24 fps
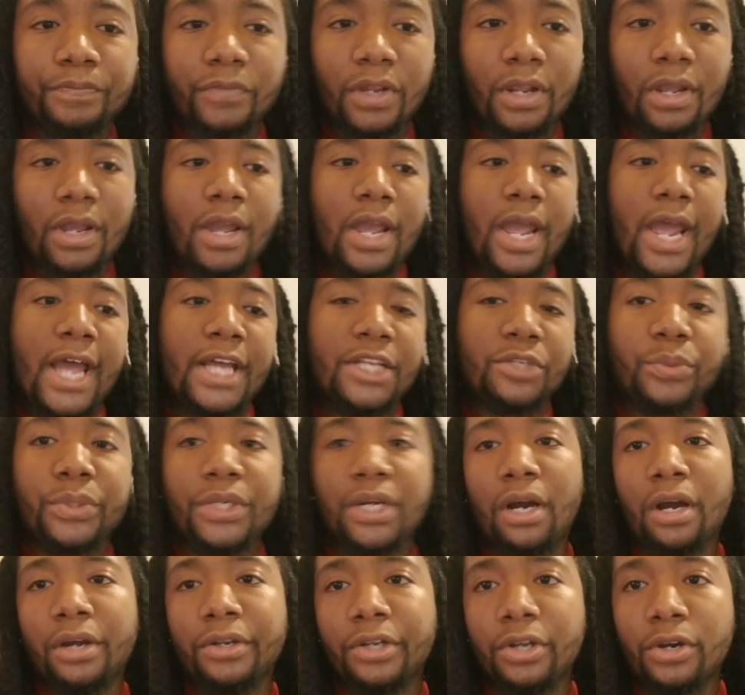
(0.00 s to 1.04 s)
as we
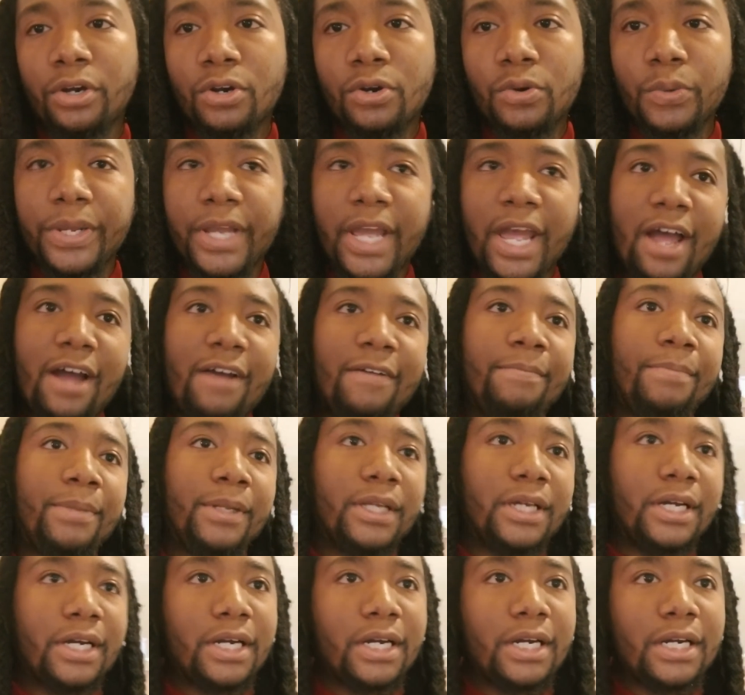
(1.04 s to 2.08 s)
all know, we have
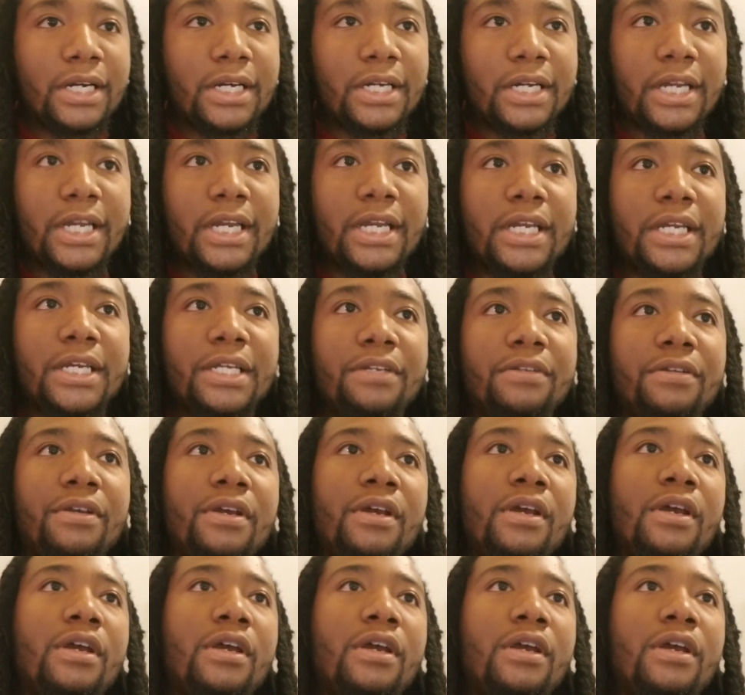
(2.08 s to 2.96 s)
blood, and